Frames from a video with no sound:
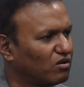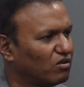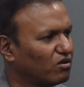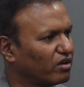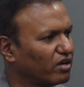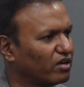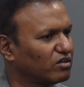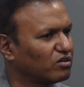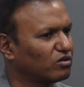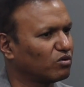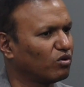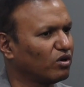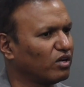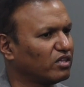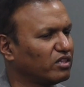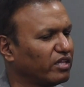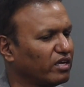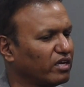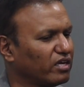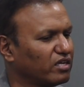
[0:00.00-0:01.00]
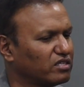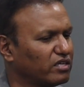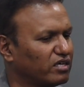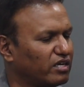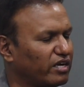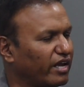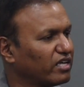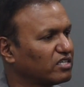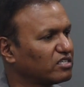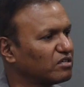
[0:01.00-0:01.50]
Okay. Only thing is, it
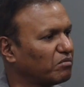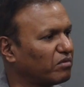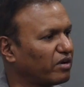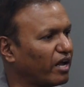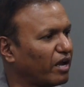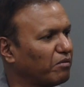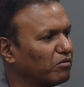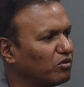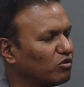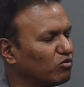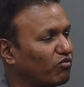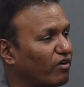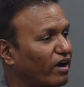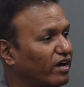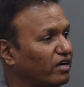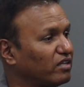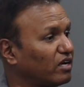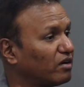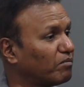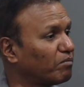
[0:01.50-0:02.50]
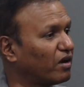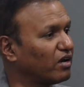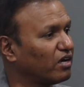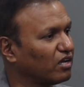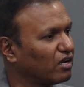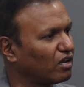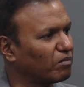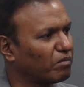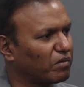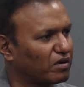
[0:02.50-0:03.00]
takes some time to find that
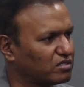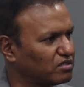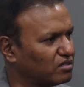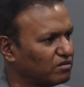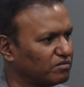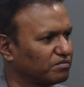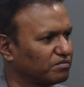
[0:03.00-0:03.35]
particular person.